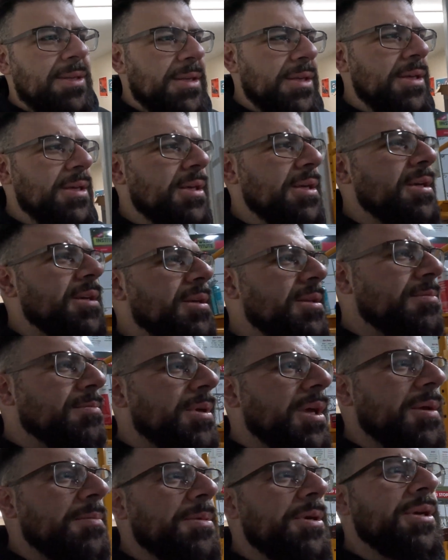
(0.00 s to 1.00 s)
and
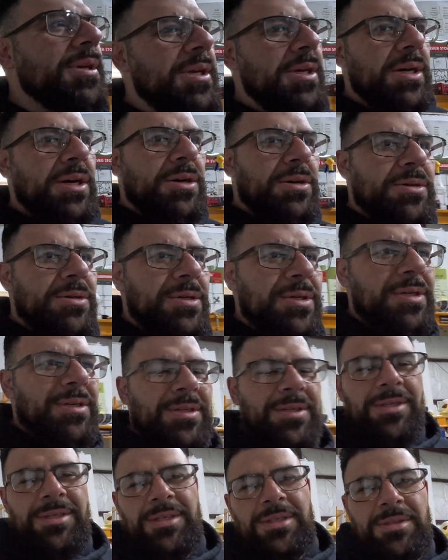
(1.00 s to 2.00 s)
maybe
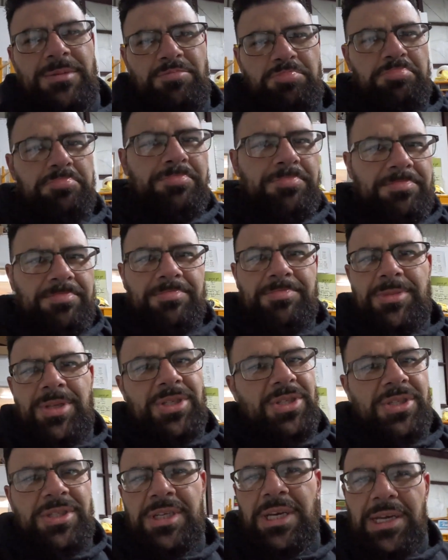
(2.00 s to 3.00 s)

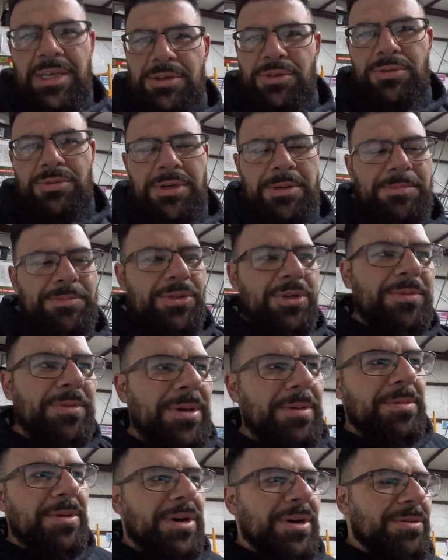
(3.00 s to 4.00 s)
he just got a new whip, so
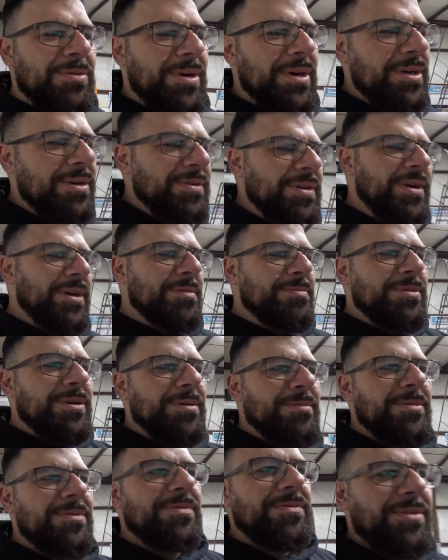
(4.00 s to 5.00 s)
maybe I'll walk around,
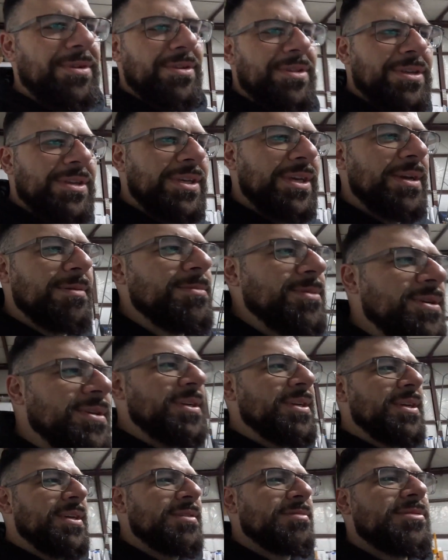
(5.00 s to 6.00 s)
put him in front of the camera,
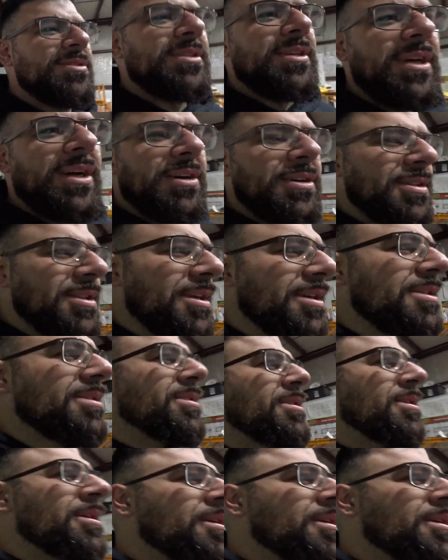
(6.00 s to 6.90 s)
see how he does.